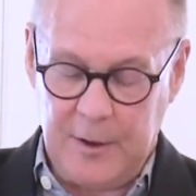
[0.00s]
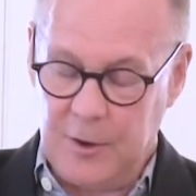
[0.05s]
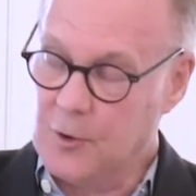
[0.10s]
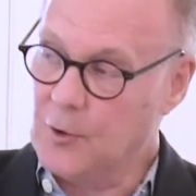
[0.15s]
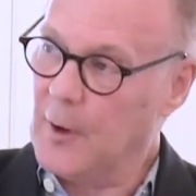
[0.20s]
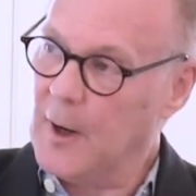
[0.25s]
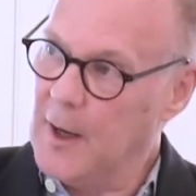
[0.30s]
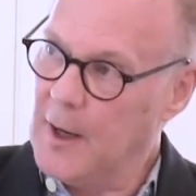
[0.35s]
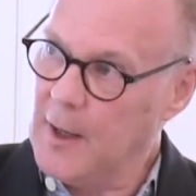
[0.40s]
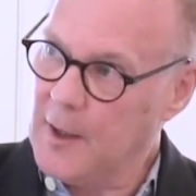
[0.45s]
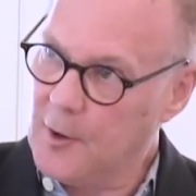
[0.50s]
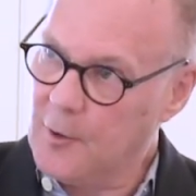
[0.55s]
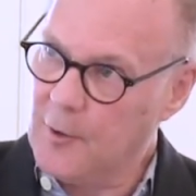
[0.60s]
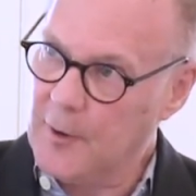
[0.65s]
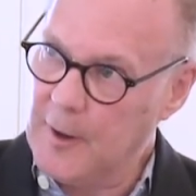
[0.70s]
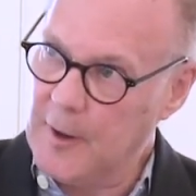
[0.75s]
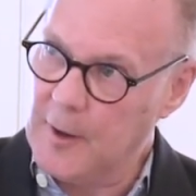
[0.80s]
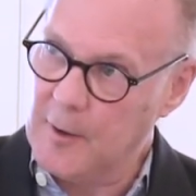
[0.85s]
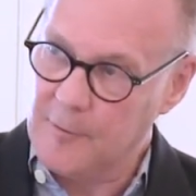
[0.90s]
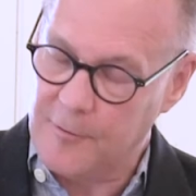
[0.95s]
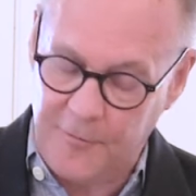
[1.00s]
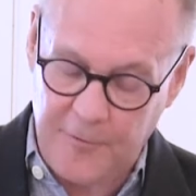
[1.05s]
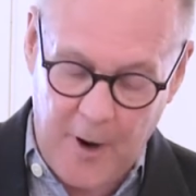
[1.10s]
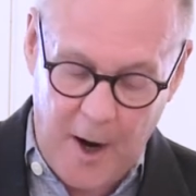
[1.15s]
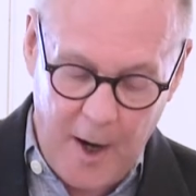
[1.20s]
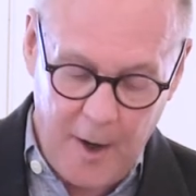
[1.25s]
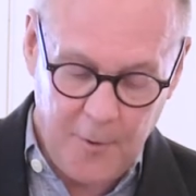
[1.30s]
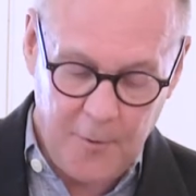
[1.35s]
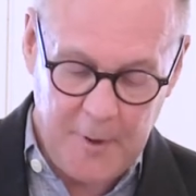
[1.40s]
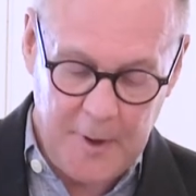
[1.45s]
gray-green,
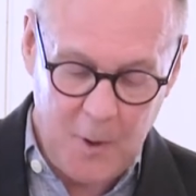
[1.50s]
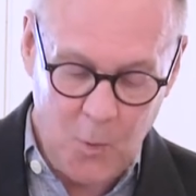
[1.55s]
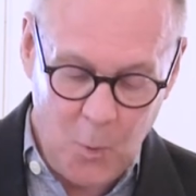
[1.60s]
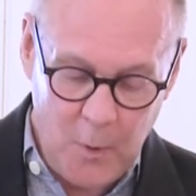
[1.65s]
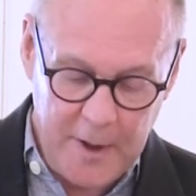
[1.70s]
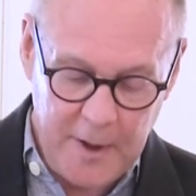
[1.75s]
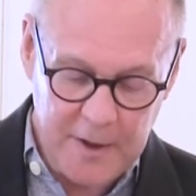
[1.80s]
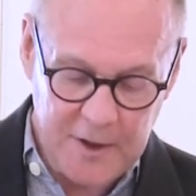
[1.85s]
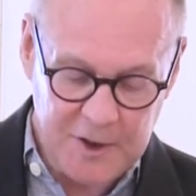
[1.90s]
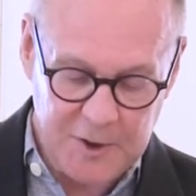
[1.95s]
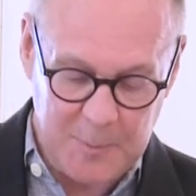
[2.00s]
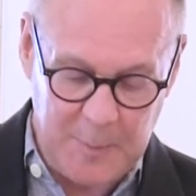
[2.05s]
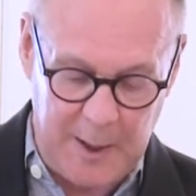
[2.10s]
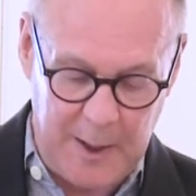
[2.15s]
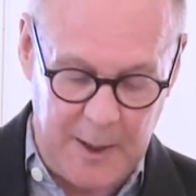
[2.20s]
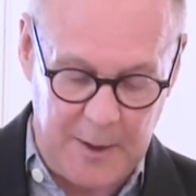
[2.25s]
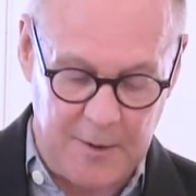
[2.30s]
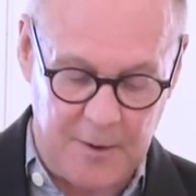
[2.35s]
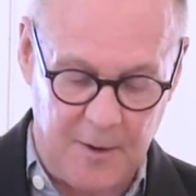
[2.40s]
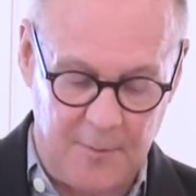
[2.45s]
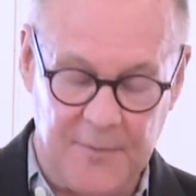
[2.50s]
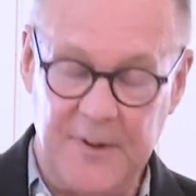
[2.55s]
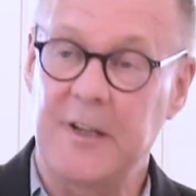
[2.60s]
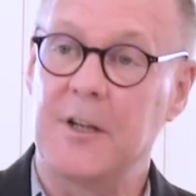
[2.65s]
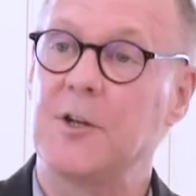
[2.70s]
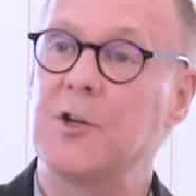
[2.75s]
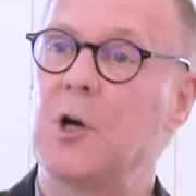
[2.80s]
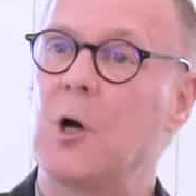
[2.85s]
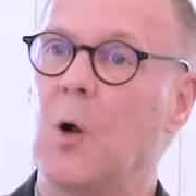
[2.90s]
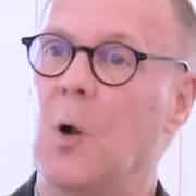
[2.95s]
fiery wingspan of
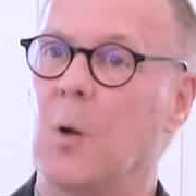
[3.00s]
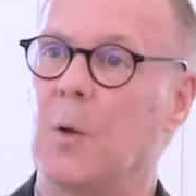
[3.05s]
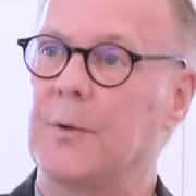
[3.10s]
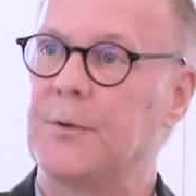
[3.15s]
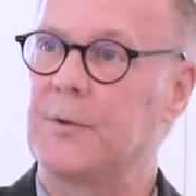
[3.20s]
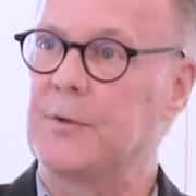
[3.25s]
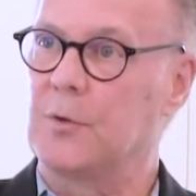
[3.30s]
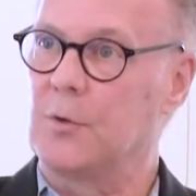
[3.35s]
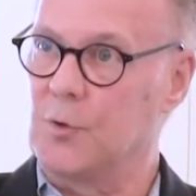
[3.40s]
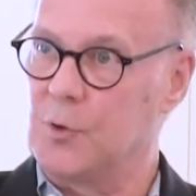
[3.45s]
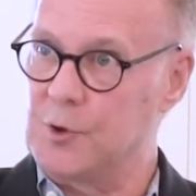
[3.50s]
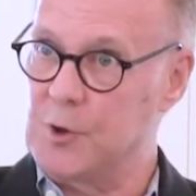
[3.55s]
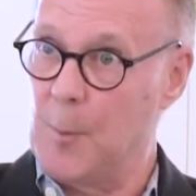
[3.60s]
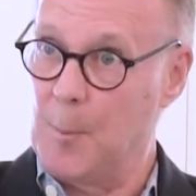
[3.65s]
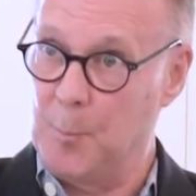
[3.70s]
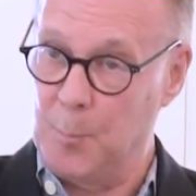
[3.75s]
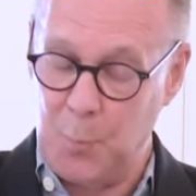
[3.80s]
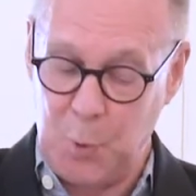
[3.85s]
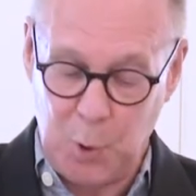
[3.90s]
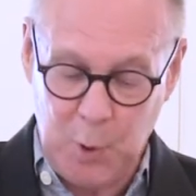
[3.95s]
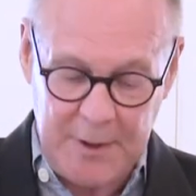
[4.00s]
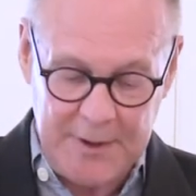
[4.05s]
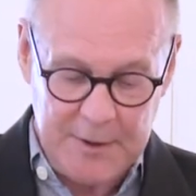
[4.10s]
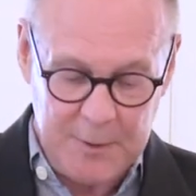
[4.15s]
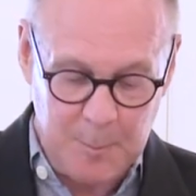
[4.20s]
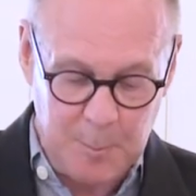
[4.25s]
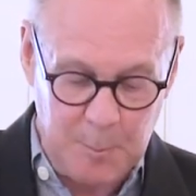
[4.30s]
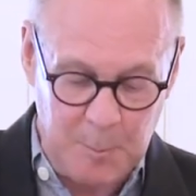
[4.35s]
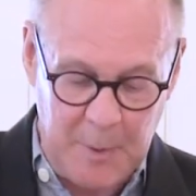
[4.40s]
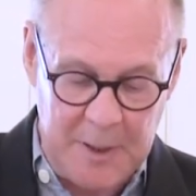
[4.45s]
the adult whose bullet
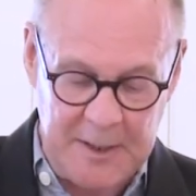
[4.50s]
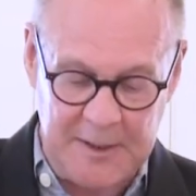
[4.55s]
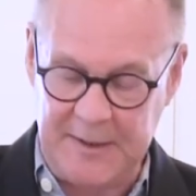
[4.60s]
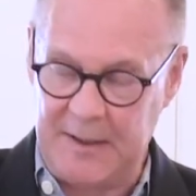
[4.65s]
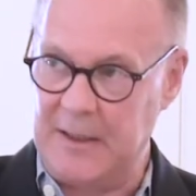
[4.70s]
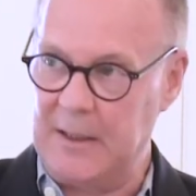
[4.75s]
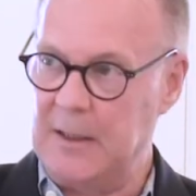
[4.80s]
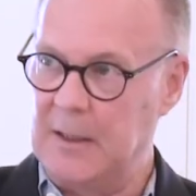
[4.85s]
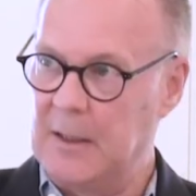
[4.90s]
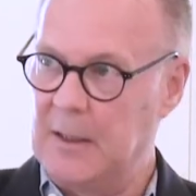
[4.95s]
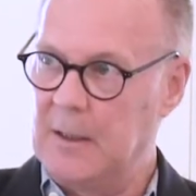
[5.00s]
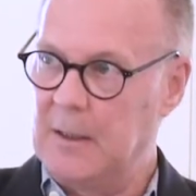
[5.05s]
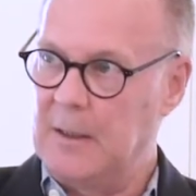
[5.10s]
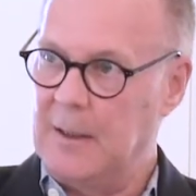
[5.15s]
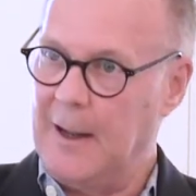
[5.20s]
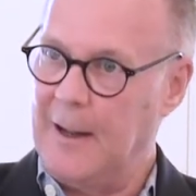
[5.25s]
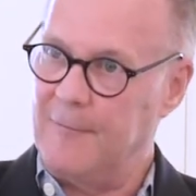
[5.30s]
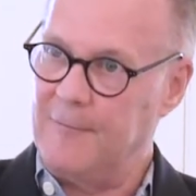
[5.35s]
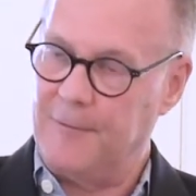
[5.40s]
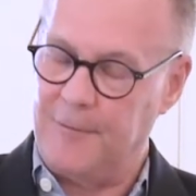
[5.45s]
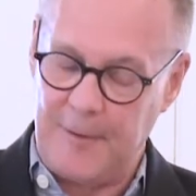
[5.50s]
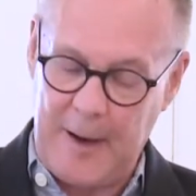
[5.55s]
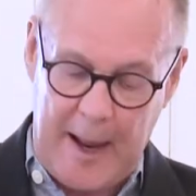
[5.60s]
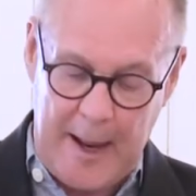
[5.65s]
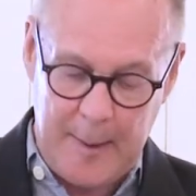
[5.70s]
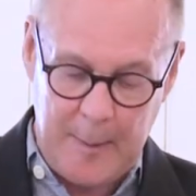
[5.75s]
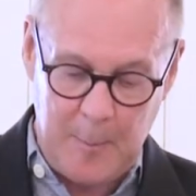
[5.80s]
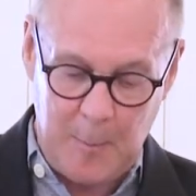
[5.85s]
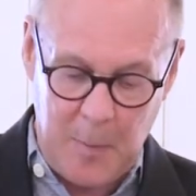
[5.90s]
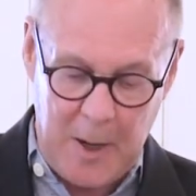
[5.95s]
body and
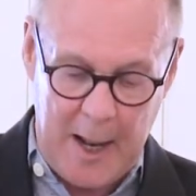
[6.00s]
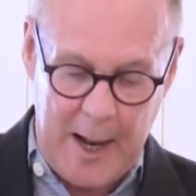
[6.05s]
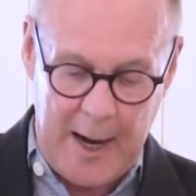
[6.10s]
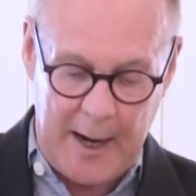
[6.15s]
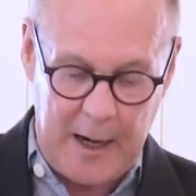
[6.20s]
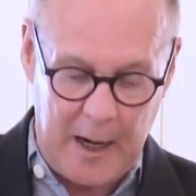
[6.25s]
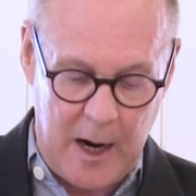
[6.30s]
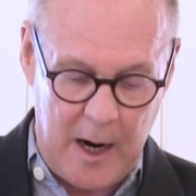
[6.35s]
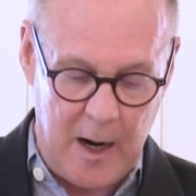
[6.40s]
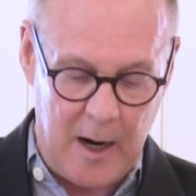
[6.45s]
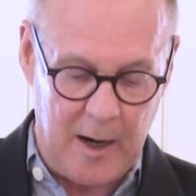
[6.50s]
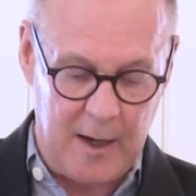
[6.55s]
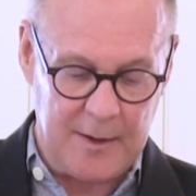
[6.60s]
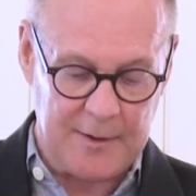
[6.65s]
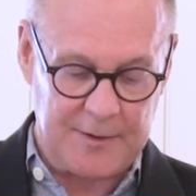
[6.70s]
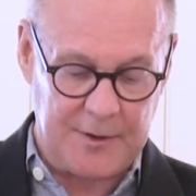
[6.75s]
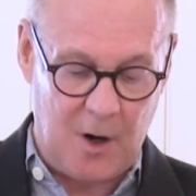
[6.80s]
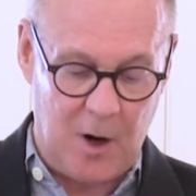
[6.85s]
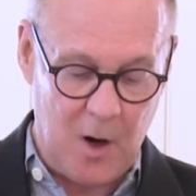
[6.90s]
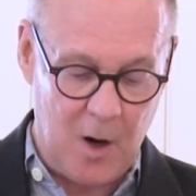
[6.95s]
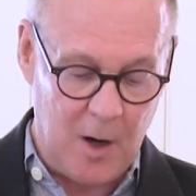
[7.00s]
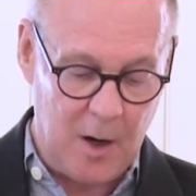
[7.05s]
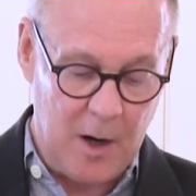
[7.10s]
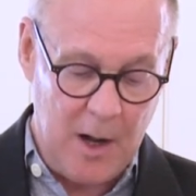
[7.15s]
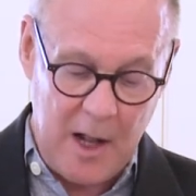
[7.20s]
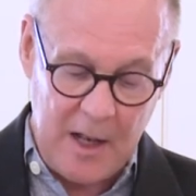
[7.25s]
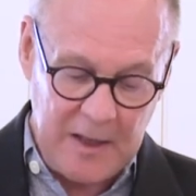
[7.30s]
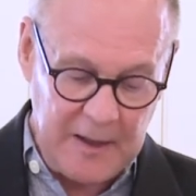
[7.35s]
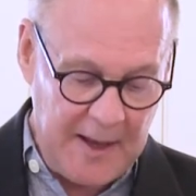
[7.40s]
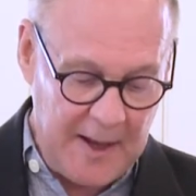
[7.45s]
flat black eyes are
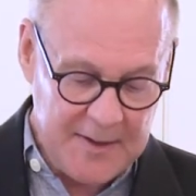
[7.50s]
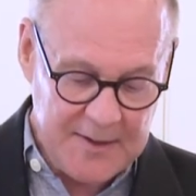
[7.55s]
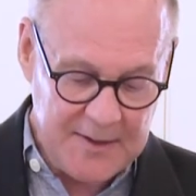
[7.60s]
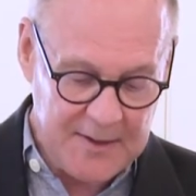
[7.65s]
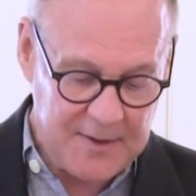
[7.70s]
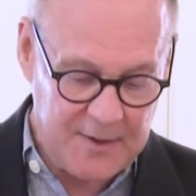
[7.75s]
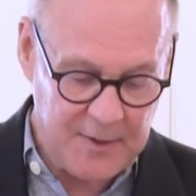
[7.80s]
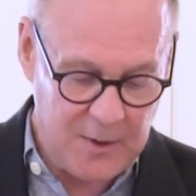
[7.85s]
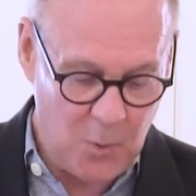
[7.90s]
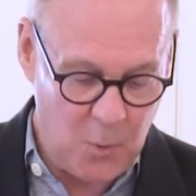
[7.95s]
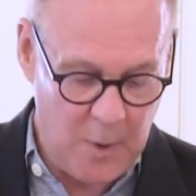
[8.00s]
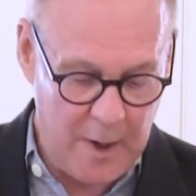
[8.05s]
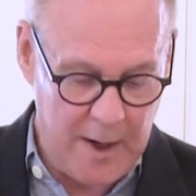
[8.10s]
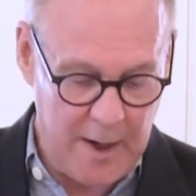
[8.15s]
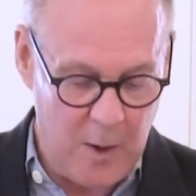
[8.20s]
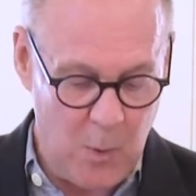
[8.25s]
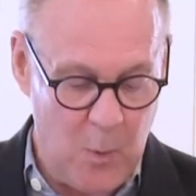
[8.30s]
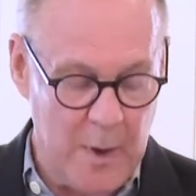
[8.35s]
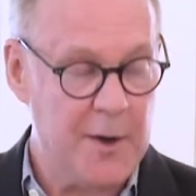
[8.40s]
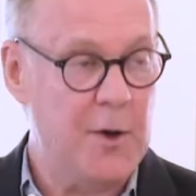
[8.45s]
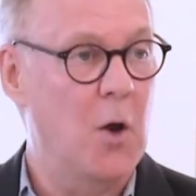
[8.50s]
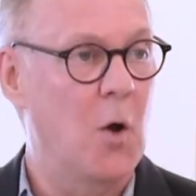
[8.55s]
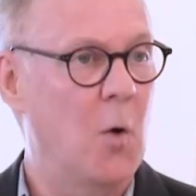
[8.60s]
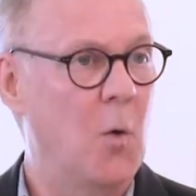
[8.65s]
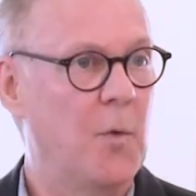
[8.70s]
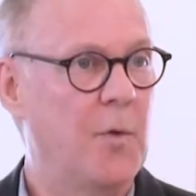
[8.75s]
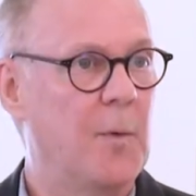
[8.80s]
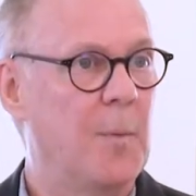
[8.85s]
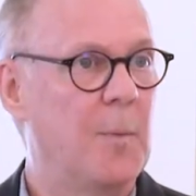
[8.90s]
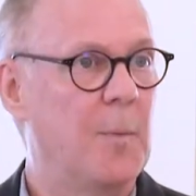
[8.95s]
less the way we
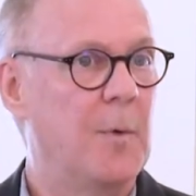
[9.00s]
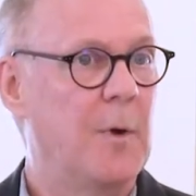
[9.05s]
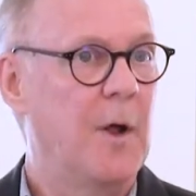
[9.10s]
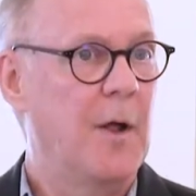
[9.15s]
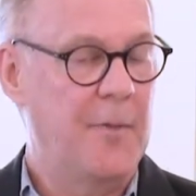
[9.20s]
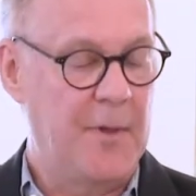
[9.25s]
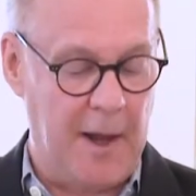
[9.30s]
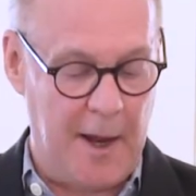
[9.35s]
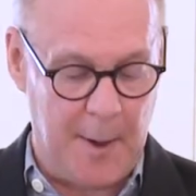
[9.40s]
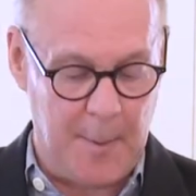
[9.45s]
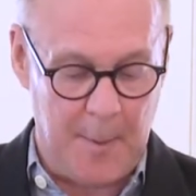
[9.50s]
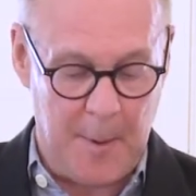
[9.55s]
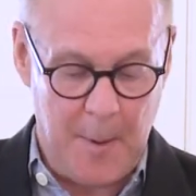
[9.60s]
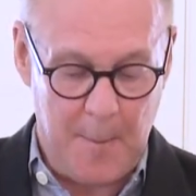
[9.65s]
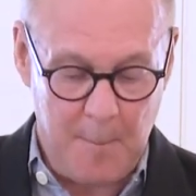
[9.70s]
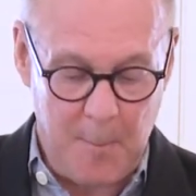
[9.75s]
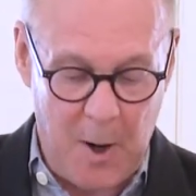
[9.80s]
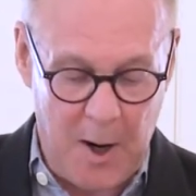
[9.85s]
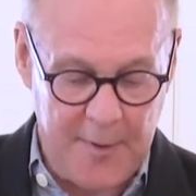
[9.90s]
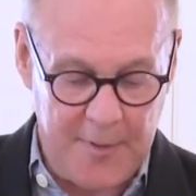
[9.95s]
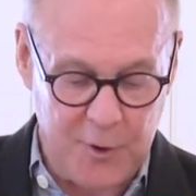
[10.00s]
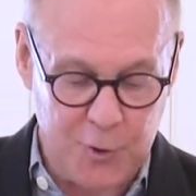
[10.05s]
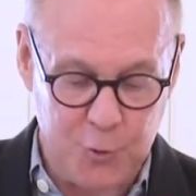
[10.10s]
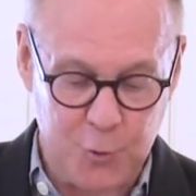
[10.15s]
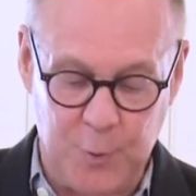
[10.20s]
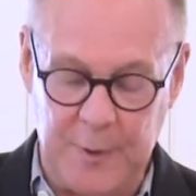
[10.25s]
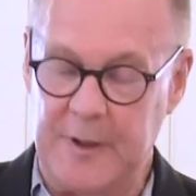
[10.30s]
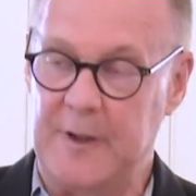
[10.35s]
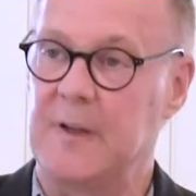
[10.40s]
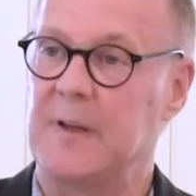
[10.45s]
know them than by the
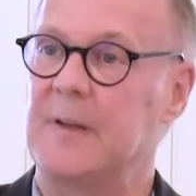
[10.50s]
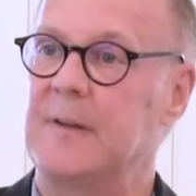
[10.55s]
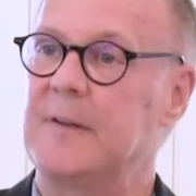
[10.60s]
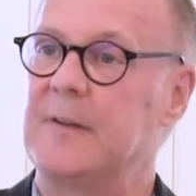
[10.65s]
trees,